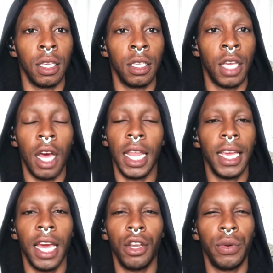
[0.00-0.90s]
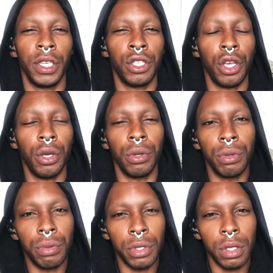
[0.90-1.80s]
Y'all ain't got no
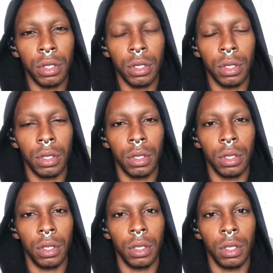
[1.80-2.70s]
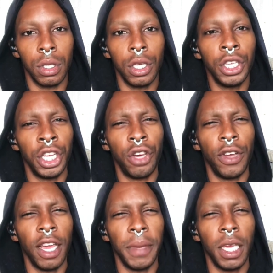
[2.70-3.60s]
excuse. You know what
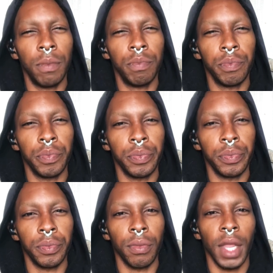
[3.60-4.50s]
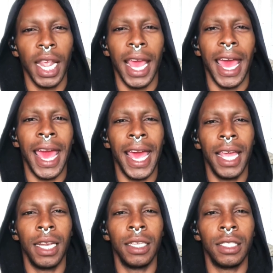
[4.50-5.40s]
I mean?
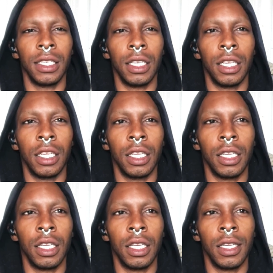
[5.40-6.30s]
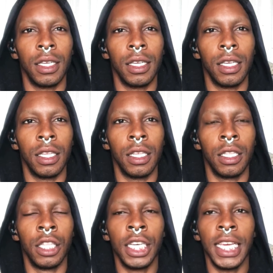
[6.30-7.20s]
And
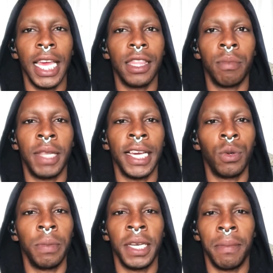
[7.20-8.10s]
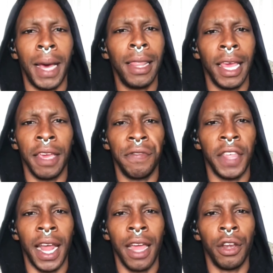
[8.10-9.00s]
looking at the black women in my life
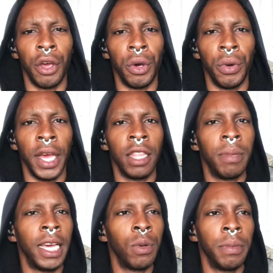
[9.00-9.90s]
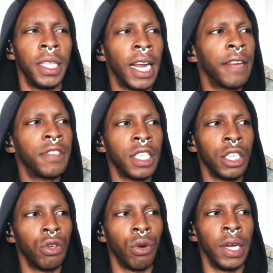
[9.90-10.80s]
that I know and the black women that I've
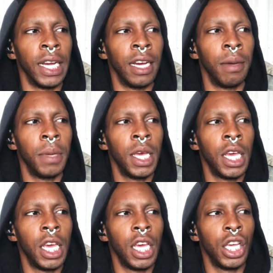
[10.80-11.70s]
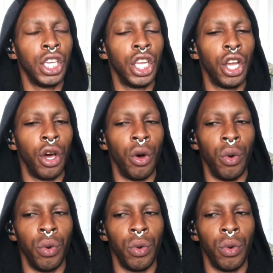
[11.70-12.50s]
seen growing up, you know,